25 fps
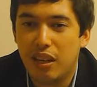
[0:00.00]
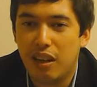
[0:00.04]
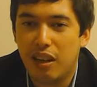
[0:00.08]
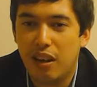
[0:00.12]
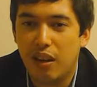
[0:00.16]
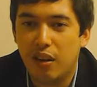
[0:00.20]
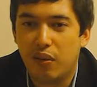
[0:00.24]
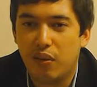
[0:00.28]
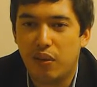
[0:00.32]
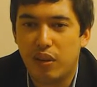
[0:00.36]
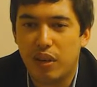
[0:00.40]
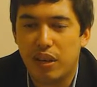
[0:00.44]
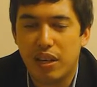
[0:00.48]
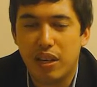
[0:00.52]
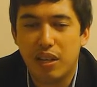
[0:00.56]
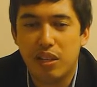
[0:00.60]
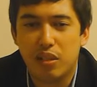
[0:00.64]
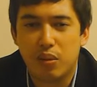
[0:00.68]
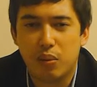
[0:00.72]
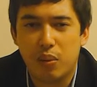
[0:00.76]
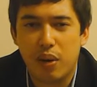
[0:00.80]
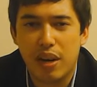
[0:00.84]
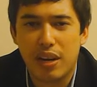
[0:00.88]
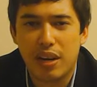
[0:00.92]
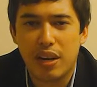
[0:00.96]
if it
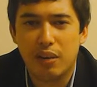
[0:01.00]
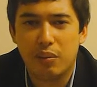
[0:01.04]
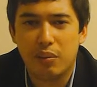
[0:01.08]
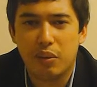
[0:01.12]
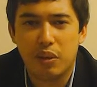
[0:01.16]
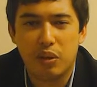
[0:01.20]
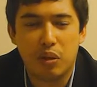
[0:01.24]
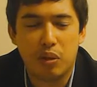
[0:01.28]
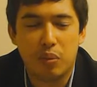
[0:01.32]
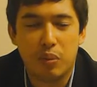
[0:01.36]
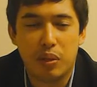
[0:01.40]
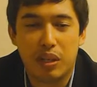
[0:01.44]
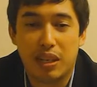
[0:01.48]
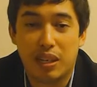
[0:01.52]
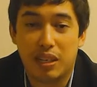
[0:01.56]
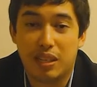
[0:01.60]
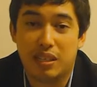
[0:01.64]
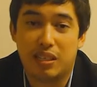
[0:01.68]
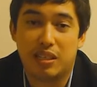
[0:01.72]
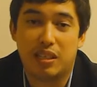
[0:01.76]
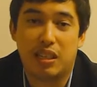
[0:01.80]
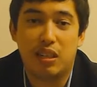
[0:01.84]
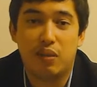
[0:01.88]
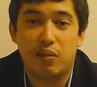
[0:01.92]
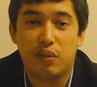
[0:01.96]
is raining, we normally get
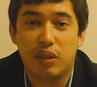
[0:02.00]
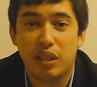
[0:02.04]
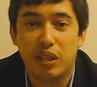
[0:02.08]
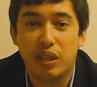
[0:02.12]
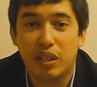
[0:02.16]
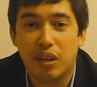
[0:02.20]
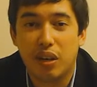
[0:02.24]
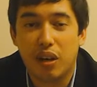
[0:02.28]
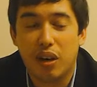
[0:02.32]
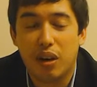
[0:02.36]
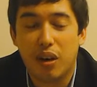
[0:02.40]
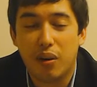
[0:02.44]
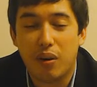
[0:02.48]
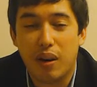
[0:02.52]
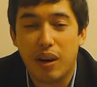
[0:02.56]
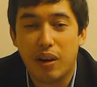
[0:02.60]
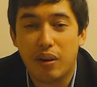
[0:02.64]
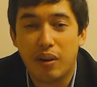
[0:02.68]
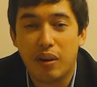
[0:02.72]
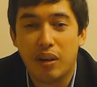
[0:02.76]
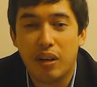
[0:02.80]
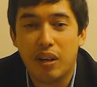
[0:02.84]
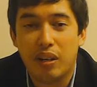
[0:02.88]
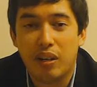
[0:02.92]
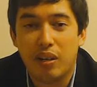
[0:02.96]
the safety car
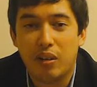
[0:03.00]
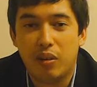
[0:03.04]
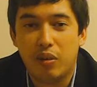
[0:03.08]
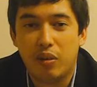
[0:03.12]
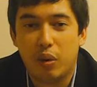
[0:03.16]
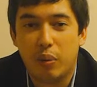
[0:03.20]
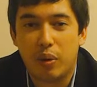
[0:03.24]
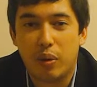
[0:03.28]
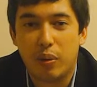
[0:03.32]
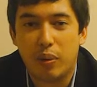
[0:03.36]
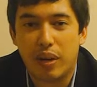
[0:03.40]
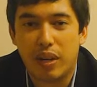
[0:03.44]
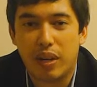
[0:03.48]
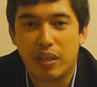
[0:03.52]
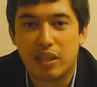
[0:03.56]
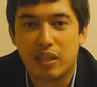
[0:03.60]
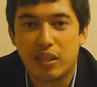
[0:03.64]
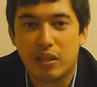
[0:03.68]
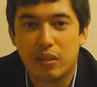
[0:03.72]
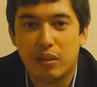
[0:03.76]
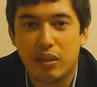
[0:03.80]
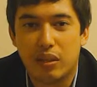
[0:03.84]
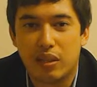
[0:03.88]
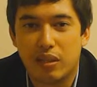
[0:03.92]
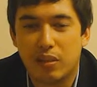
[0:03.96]
out, normally wait
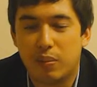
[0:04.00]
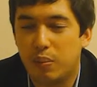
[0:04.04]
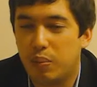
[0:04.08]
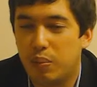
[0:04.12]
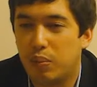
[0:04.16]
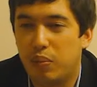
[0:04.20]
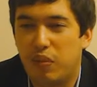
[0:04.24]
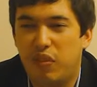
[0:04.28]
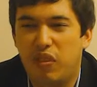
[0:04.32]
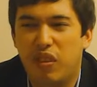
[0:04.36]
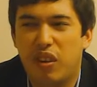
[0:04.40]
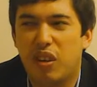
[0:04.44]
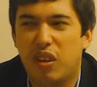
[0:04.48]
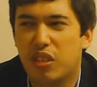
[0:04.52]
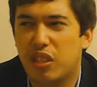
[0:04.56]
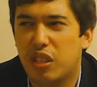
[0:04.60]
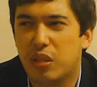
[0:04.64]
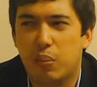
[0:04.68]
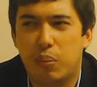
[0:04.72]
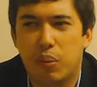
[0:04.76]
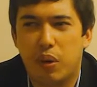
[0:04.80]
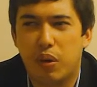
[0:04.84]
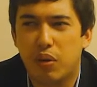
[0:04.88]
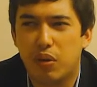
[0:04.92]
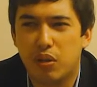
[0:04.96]
until it's
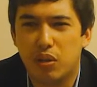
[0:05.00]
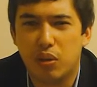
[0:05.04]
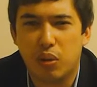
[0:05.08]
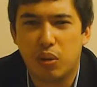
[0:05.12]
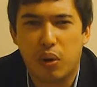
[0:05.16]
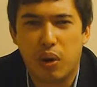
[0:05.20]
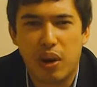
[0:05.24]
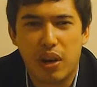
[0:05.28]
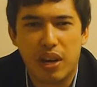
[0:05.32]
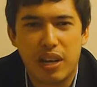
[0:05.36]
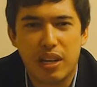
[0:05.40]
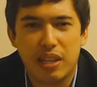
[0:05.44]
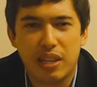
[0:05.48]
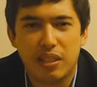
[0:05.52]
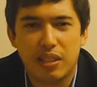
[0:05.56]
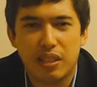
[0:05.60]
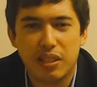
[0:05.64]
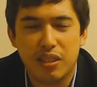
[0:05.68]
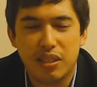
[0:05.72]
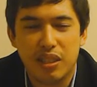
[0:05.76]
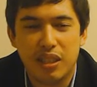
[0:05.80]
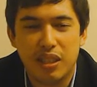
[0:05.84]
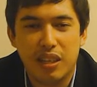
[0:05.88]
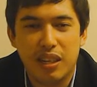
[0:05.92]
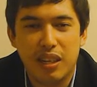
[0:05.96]
virtually bone dry and
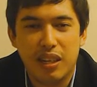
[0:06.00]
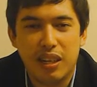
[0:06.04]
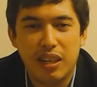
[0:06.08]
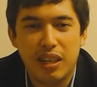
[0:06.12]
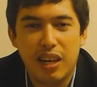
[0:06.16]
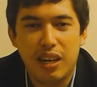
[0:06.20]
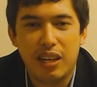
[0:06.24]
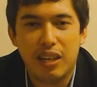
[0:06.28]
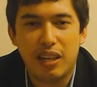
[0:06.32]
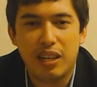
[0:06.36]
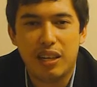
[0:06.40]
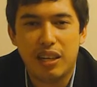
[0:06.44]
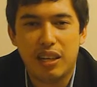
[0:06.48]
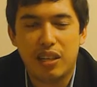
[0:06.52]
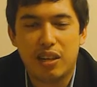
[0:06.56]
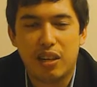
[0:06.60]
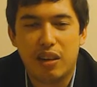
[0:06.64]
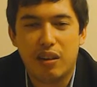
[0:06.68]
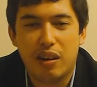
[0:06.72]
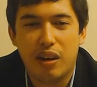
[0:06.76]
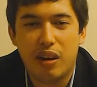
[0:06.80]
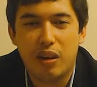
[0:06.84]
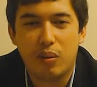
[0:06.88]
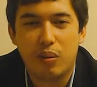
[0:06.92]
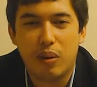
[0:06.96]
enters, and then they
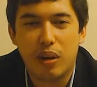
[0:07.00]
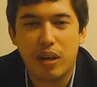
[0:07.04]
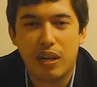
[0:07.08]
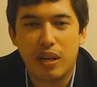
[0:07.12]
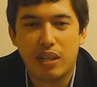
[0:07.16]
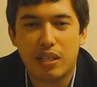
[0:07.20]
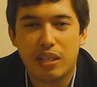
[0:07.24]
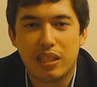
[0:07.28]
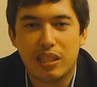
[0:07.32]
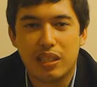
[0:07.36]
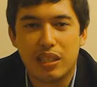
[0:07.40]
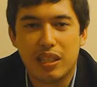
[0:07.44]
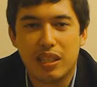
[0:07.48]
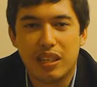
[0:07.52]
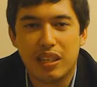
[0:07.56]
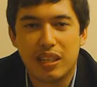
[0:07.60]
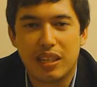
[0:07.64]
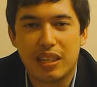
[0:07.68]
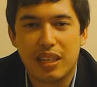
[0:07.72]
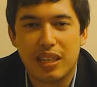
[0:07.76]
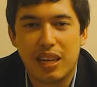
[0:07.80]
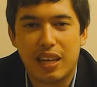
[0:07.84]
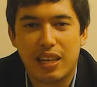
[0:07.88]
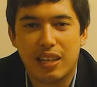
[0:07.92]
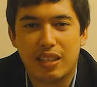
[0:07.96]
go out racing
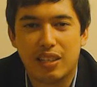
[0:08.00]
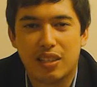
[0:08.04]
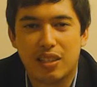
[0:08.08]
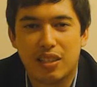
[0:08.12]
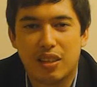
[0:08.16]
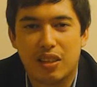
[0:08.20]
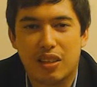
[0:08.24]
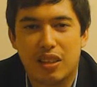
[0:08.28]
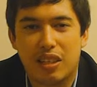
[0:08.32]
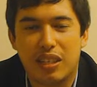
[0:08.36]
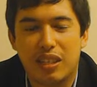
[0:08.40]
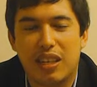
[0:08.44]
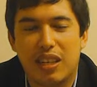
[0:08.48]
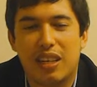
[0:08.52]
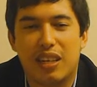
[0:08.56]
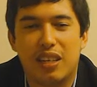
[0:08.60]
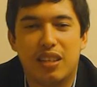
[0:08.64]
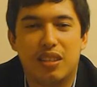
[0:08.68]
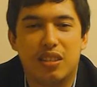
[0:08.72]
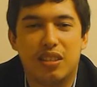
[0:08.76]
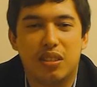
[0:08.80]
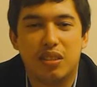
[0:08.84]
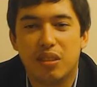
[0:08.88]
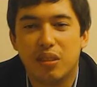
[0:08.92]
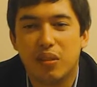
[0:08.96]
again, just like in
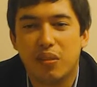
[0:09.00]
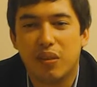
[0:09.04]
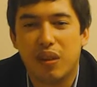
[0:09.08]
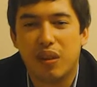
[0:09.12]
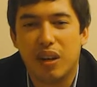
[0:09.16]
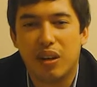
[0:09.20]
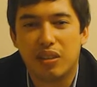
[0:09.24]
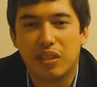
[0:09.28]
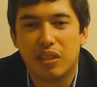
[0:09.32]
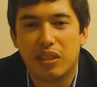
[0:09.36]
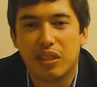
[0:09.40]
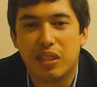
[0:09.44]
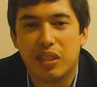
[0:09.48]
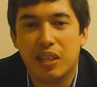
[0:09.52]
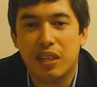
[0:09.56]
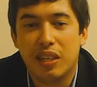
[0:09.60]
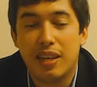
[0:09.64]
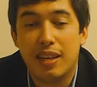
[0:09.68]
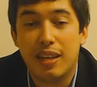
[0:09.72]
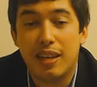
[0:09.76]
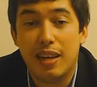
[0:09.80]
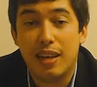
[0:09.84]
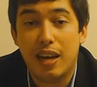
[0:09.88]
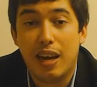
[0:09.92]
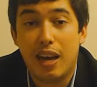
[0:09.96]
Canada
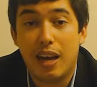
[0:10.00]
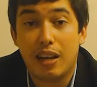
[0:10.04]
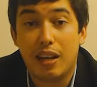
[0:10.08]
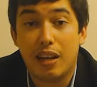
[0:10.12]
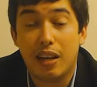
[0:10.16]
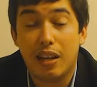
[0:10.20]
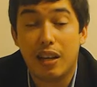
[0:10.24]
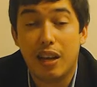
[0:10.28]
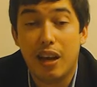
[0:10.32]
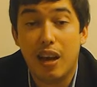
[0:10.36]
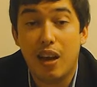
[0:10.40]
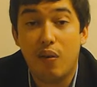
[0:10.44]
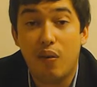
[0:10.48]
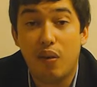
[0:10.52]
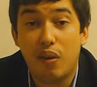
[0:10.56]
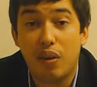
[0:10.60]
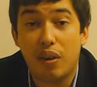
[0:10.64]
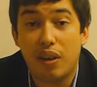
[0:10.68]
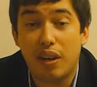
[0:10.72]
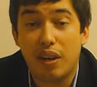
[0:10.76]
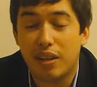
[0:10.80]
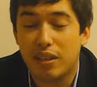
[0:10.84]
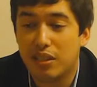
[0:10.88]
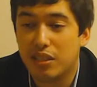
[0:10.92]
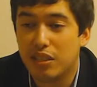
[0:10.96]

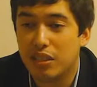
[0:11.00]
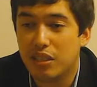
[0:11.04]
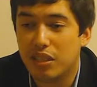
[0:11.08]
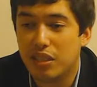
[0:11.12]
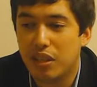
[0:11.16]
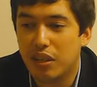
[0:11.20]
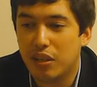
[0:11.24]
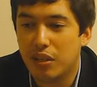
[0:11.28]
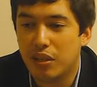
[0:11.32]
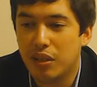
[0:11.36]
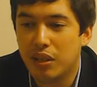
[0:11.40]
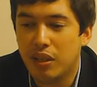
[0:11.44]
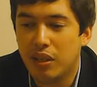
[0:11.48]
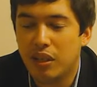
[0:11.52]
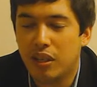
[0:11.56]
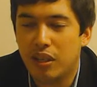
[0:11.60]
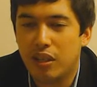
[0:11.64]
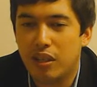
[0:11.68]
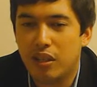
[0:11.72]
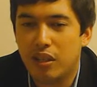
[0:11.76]
2011, and so